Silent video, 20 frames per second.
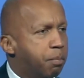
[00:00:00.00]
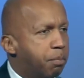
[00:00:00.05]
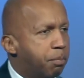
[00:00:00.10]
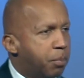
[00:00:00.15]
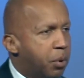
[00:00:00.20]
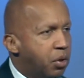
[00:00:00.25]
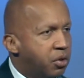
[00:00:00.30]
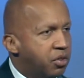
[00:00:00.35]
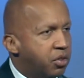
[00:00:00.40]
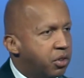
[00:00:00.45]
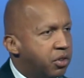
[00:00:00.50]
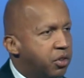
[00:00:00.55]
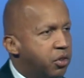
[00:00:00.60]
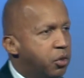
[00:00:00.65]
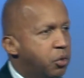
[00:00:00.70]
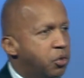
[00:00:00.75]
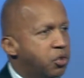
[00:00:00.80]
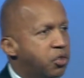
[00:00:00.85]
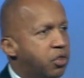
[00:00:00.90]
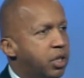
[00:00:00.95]

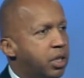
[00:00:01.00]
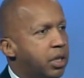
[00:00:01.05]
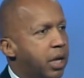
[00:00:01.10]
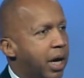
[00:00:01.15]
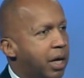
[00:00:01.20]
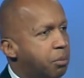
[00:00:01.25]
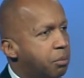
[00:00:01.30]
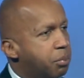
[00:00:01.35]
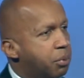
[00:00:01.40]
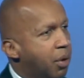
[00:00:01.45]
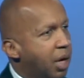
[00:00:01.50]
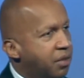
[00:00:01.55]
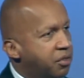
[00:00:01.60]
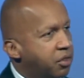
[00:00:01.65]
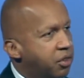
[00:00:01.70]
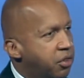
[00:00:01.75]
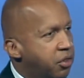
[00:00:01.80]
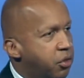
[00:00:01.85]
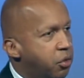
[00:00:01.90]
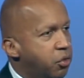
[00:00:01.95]
persecution and
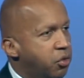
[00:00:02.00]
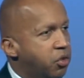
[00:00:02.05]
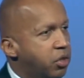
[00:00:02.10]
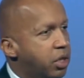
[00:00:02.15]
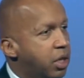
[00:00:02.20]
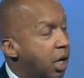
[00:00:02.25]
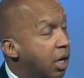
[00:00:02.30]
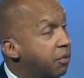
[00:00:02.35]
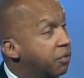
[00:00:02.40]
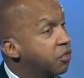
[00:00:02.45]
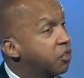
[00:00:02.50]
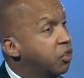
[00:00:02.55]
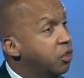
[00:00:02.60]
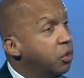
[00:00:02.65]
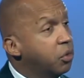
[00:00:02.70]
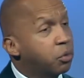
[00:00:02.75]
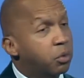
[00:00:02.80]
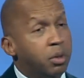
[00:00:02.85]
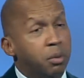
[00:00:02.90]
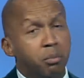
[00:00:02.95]
prosecution of
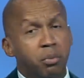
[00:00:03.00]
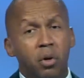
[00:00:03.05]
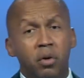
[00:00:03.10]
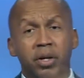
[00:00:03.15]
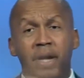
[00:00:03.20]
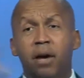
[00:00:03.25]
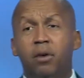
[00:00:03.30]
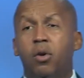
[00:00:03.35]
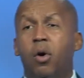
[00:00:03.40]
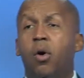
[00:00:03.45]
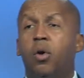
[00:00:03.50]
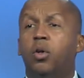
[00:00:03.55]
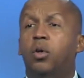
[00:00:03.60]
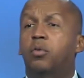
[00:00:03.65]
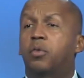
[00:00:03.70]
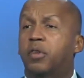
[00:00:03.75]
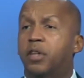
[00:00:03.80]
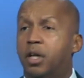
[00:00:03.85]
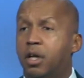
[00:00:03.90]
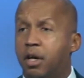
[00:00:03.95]
children broke out all
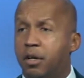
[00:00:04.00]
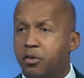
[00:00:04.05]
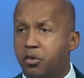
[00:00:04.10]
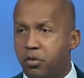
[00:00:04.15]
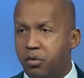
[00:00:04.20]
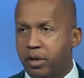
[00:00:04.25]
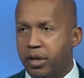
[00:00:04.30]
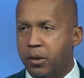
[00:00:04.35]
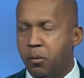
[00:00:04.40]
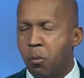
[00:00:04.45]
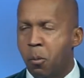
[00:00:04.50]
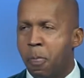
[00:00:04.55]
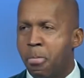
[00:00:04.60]
over the country.